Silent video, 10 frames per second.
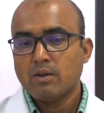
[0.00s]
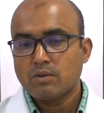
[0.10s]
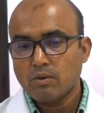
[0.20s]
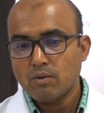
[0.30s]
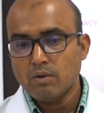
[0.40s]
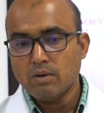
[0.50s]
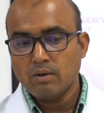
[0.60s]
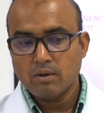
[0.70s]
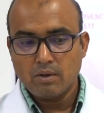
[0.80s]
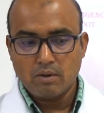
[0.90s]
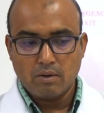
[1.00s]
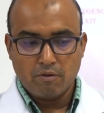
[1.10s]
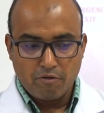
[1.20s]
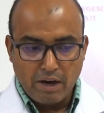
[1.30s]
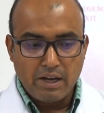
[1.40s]
So
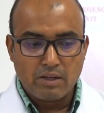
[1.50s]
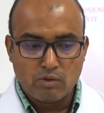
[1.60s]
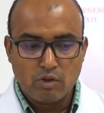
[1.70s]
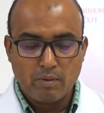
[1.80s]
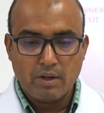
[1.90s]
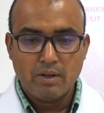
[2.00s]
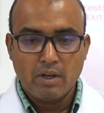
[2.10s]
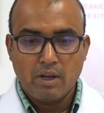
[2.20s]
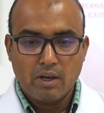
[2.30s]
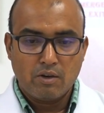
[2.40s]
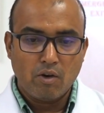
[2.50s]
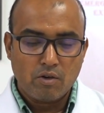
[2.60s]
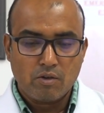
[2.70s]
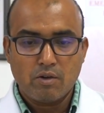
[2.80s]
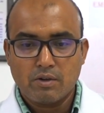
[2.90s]
the findings will be, in
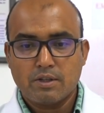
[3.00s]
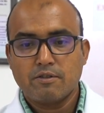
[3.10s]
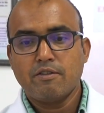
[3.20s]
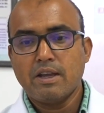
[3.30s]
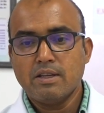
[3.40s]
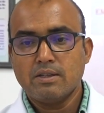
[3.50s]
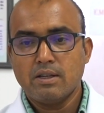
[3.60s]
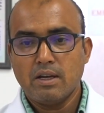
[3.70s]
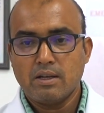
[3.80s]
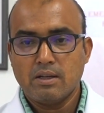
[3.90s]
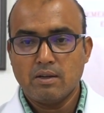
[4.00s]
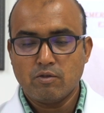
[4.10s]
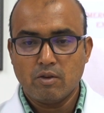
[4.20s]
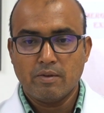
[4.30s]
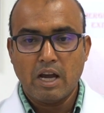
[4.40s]
non-contrast phase, it
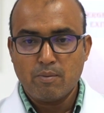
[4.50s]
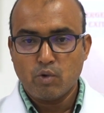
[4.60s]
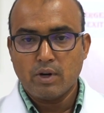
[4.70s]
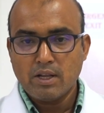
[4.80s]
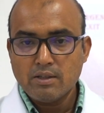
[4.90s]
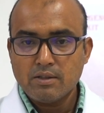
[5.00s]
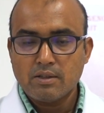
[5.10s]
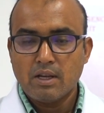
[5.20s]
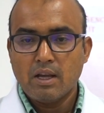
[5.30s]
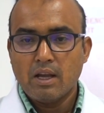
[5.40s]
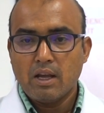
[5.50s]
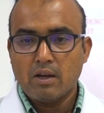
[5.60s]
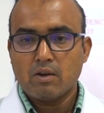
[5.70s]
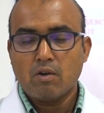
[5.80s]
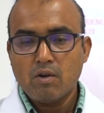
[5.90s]
will be hypodense.
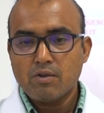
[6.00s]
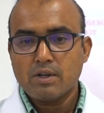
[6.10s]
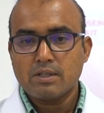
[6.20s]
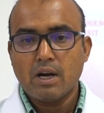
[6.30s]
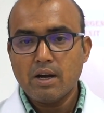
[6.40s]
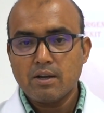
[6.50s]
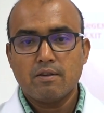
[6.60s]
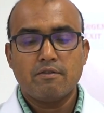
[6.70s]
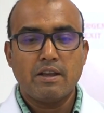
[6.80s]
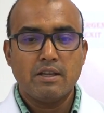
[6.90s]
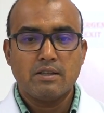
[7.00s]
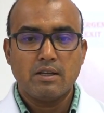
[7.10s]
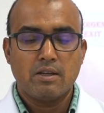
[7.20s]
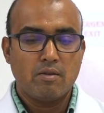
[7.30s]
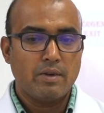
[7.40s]
In a contrast arterial phase,
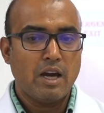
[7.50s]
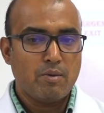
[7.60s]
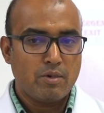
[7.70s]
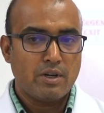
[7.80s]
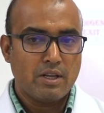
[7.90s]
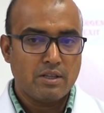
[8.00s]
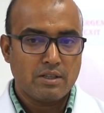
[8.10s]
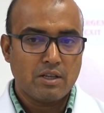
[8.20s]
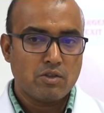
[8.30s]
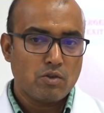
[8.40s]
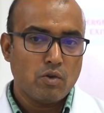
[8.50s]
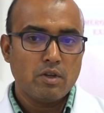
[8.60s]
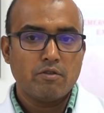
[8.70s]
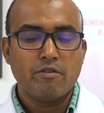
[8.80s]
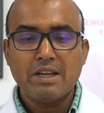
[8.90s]
it will be hyperdense and
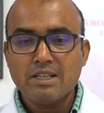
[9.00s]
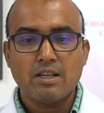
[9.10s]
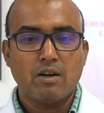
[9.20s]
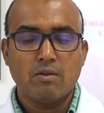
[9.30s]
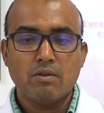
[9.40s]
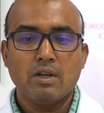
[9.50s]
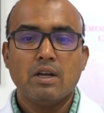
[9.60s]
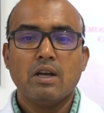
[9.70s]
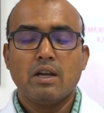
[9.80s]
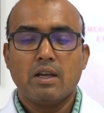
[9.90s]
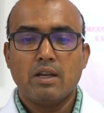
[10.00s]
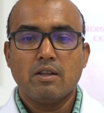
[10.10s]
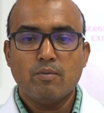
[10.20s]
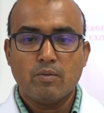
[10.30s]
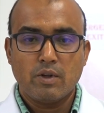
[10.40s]
slowly phase out
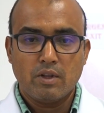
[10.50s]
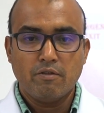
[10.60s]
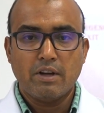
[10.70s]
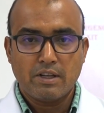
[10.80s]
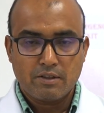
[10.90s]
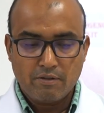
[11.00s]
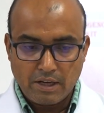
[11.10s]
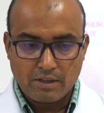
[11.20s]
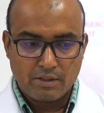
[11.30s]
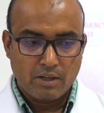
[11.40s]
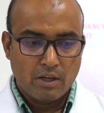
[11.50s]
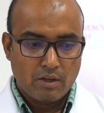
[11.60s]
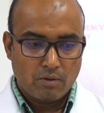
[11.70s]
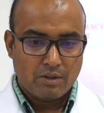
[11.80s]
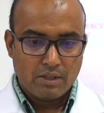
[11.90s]
in the venous phase.
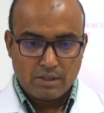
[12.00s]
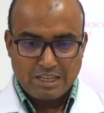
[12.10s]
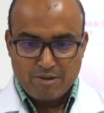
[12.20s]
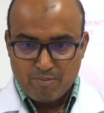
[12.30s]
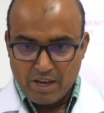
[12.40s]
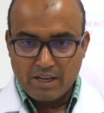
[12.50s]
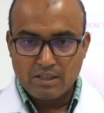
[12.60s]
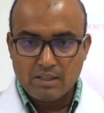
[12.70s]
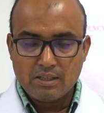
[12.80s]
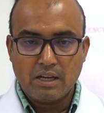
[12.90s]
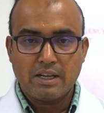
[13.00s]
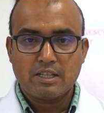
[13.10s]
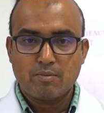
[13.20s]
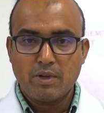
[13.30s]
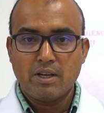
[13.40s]
So this image, I'll
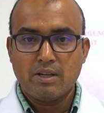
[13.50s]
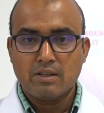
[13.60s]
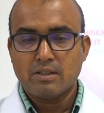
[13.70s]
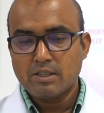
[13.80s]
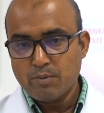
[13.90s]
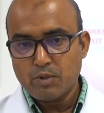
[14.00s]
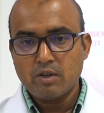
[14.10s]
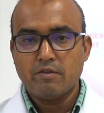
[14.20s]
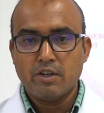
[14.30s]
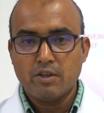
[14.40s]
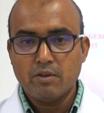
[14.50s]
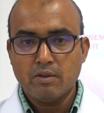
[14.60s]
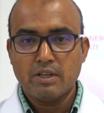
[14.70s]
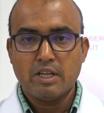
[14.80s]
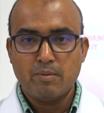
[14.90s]
explain in a separate
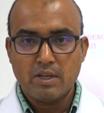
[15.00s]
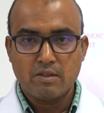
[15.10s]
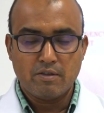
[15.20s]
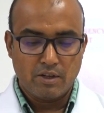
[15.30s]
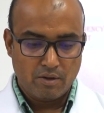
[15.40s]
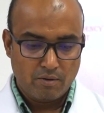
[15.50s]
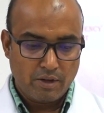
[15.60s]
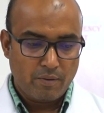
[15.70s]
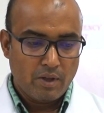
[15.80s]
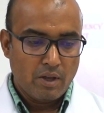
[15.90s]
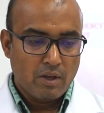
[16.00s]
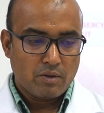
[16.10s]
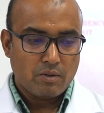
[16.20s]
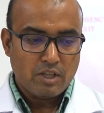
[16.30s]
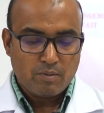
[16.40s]
video, in image video, okay?
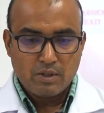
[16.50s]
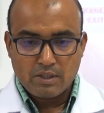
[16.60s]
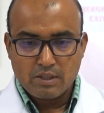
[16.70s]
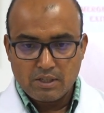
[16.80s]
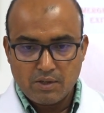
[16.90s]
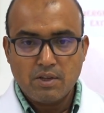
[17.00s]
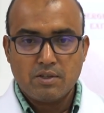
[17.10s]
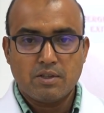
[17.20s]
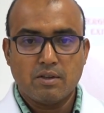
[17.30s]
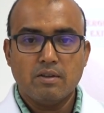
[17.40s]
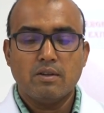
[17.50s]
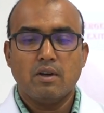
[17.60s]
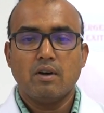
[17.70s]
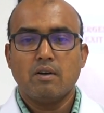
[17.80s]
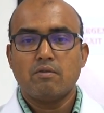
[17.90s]
So this much is essential
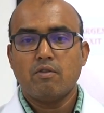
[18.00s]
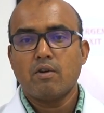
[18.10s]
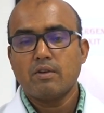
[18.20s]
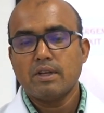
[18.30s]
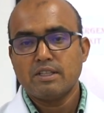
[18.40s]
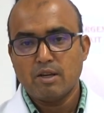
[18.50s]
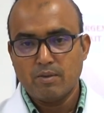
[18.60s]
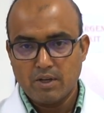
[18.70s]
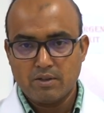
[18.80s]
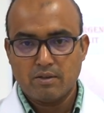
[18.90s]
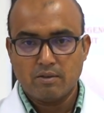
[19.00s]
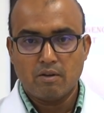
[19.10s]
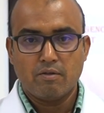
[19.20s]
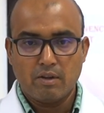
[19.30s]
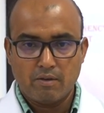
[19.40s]
for the examination
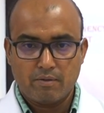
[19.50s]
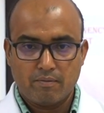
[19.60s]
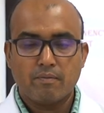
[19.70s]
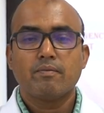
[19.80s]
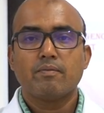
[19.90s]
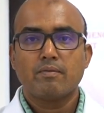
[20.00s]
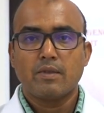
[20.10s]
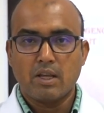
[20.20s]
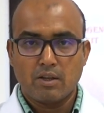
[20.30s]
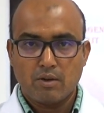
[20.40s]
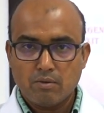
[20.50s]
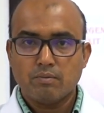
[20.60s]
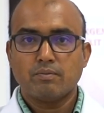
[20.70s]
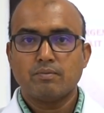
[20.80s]
of liver. Thank you.